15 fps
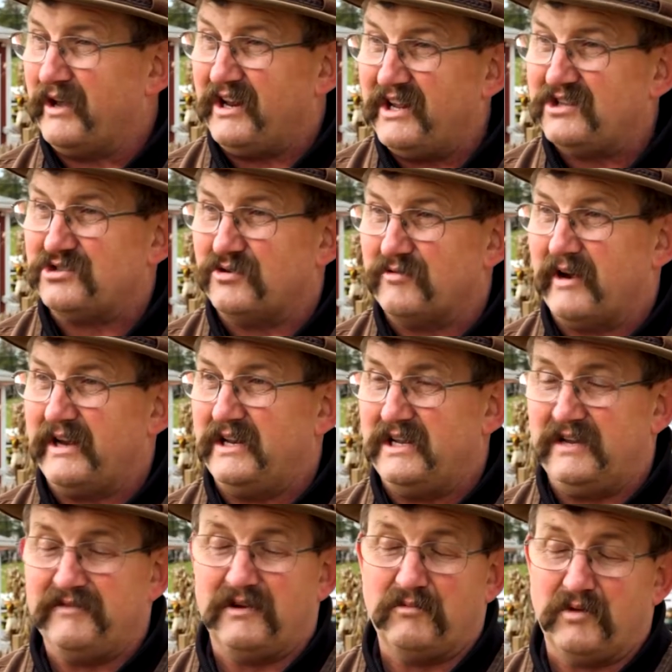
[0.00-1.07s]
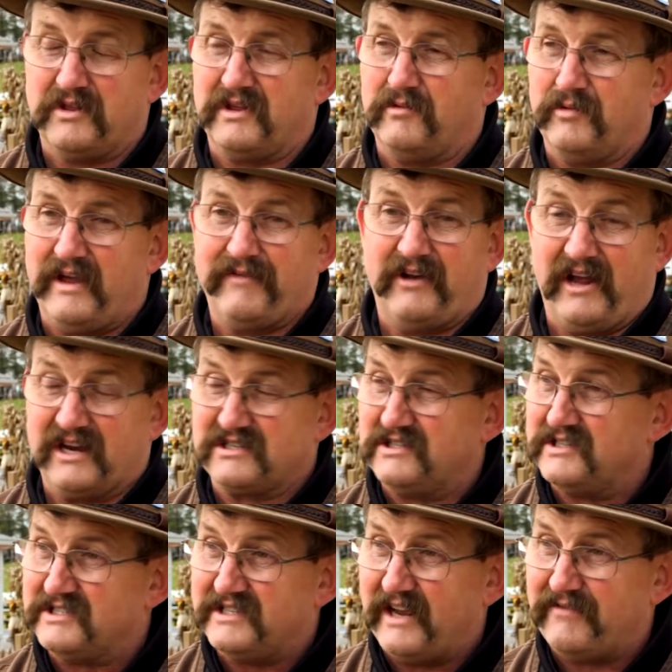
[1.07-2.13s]
get injured, right? Even with it, we have an
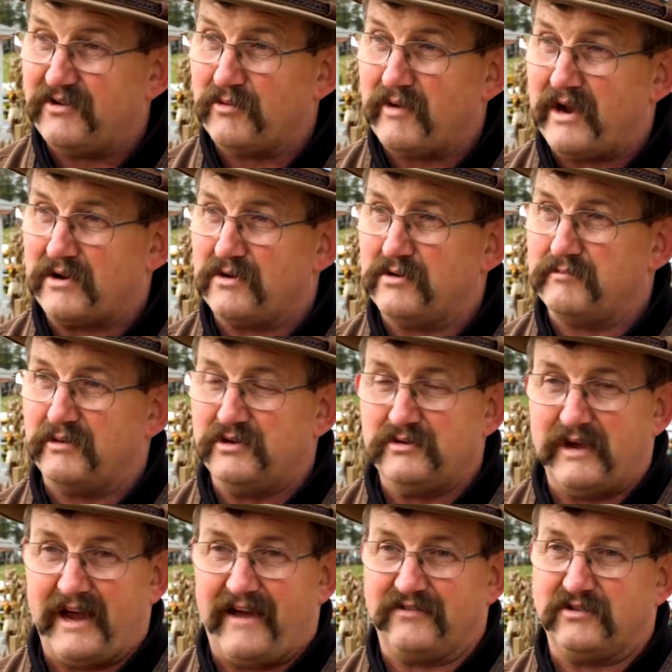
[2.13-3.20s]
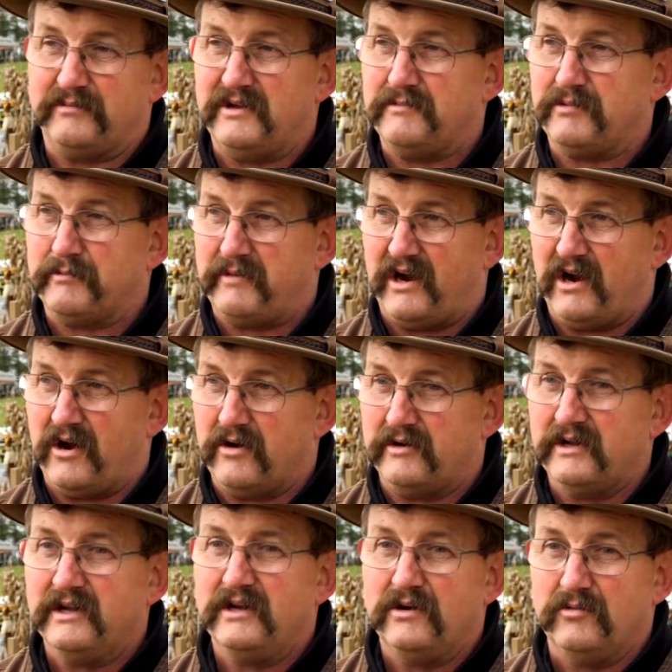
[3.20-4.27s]
excellent safety record, but you have to be
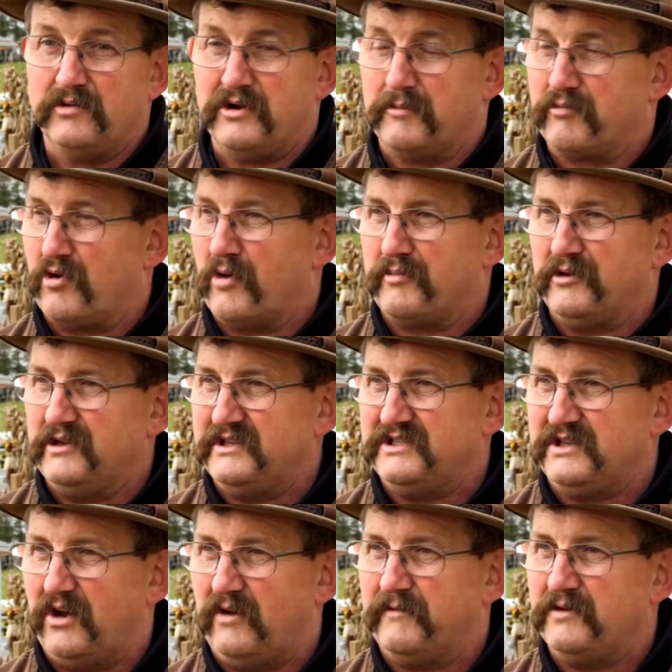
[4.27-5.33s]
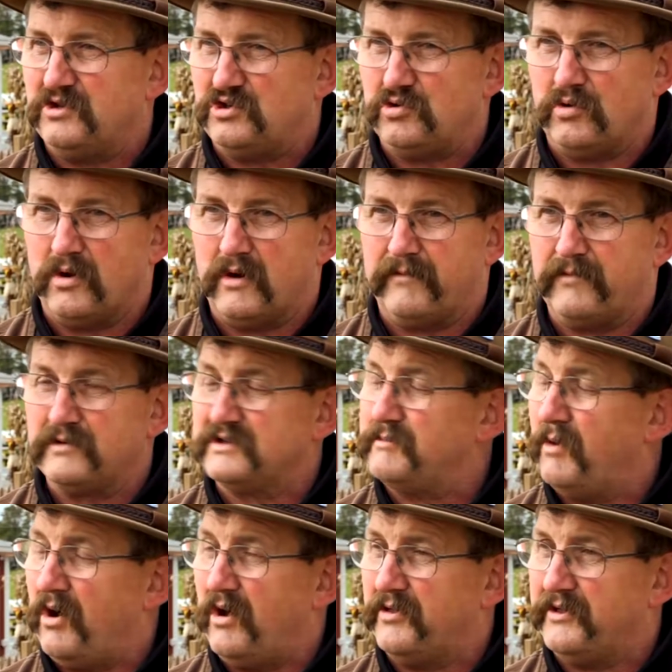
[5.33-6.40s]
prepared. We appropriately self-insure for
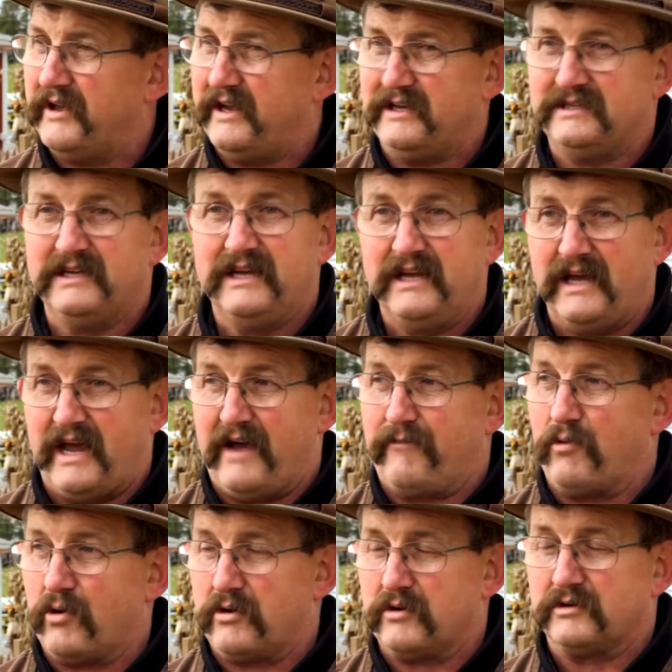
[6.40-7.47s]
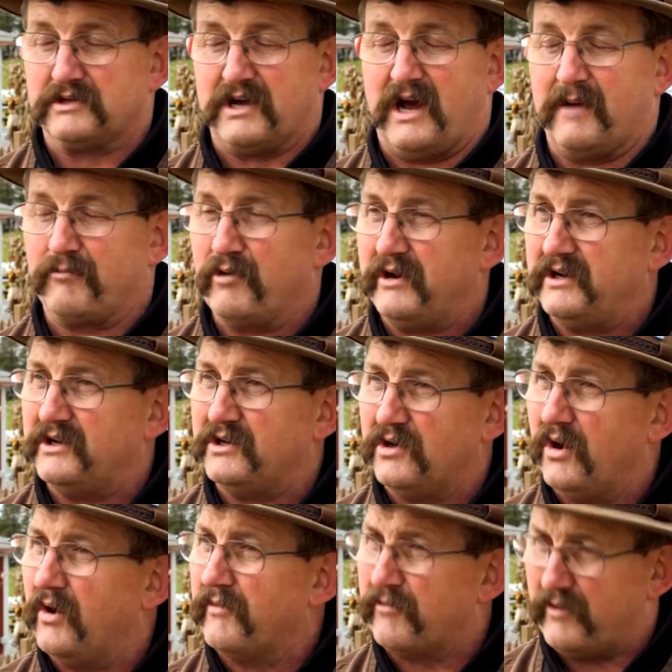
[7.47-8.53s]
small things, have workers' comp ready to
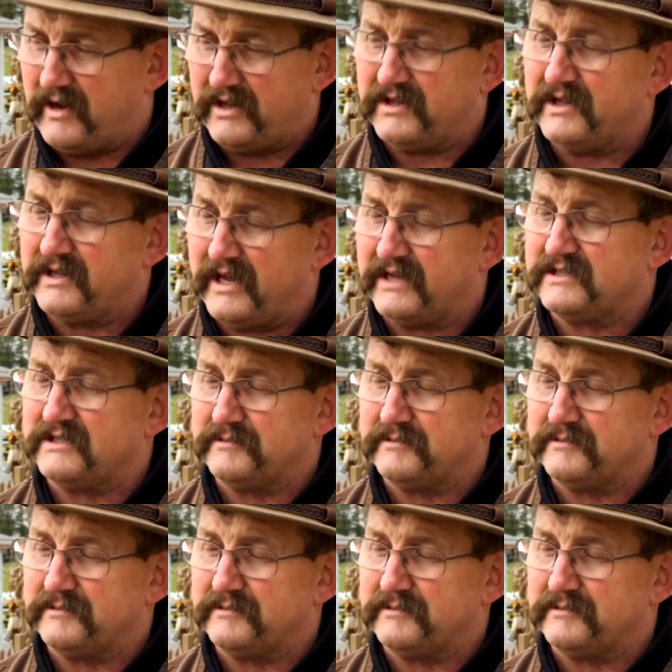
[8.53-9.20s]
go for anything that's